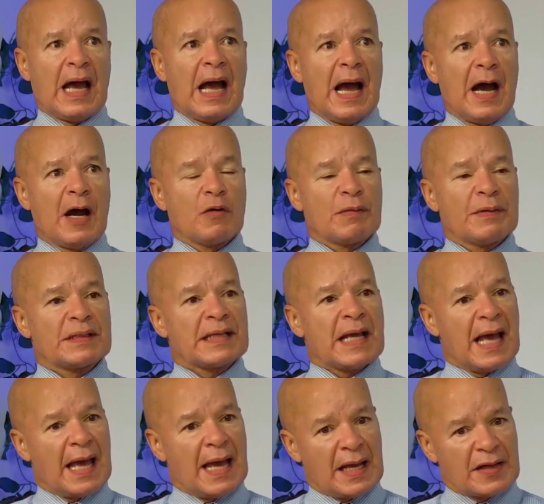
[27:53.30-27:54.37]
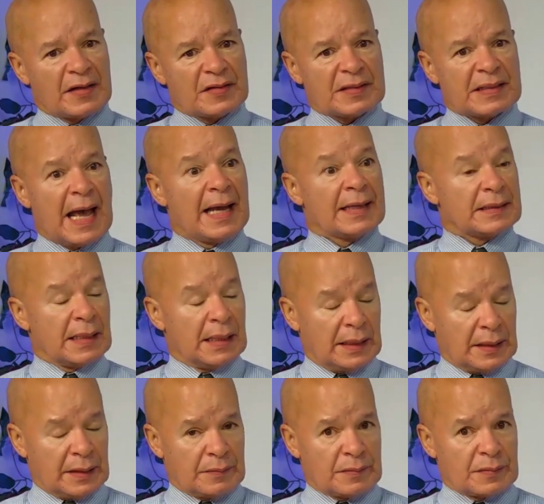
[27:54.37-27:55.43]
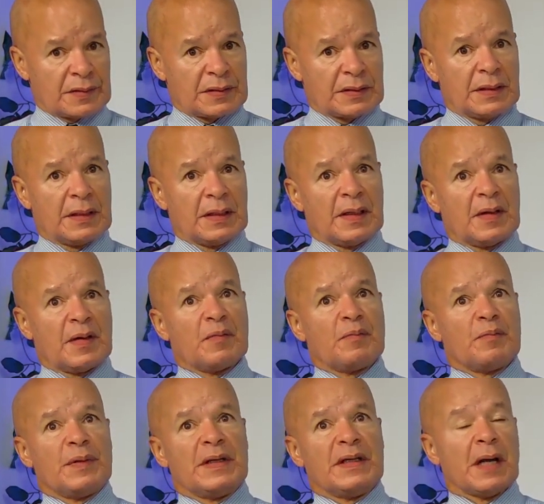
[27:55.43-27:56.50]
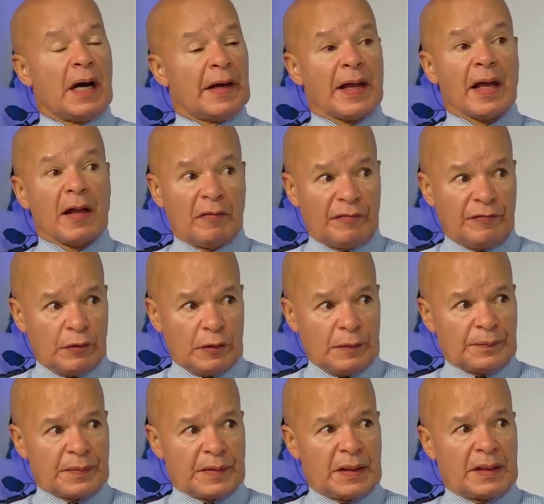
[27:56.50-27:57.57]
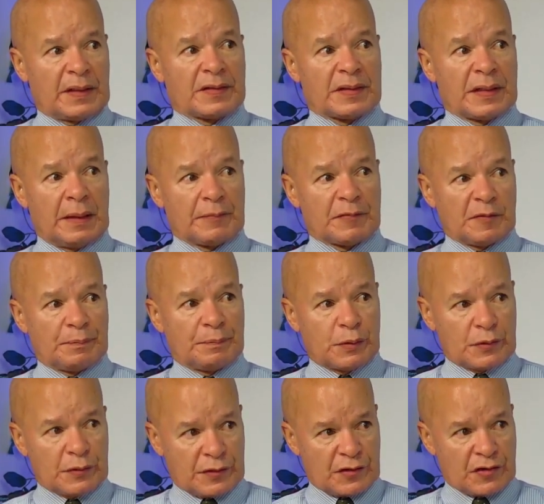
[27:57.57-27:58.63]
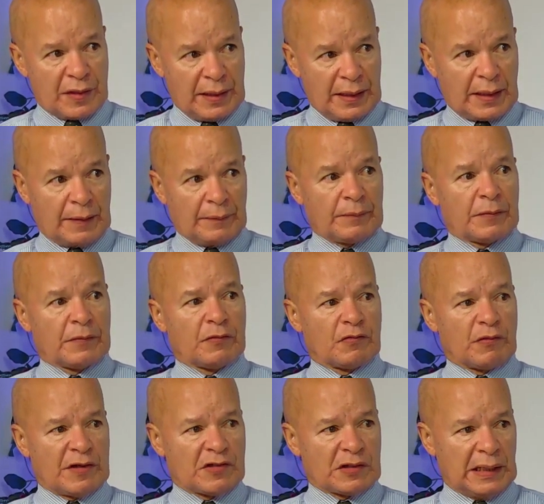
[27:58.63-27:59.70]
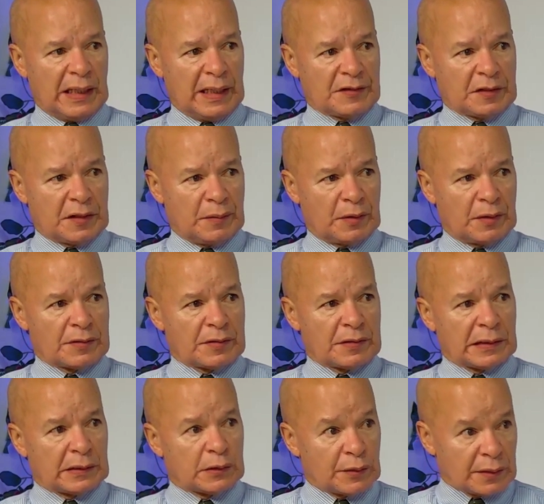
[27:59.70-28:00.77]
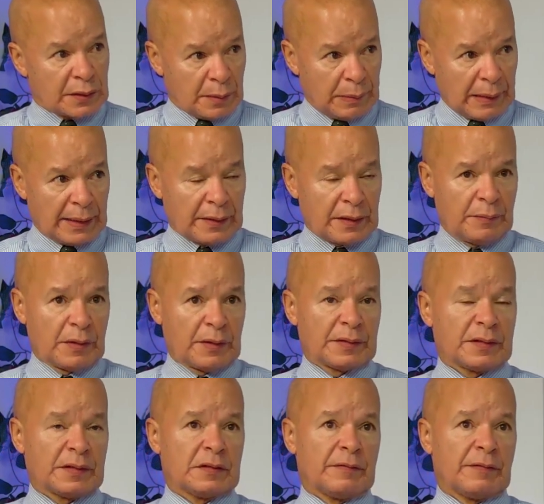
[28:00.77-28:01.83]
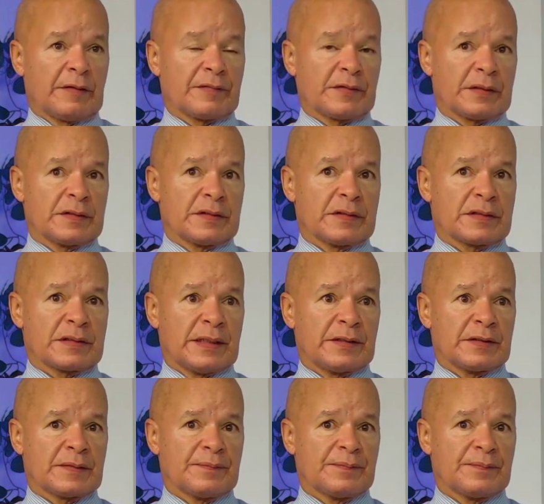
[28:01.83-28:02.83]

how it has at times been unhelpful in terms of portraying racialized communities, including the Black communities of African descent.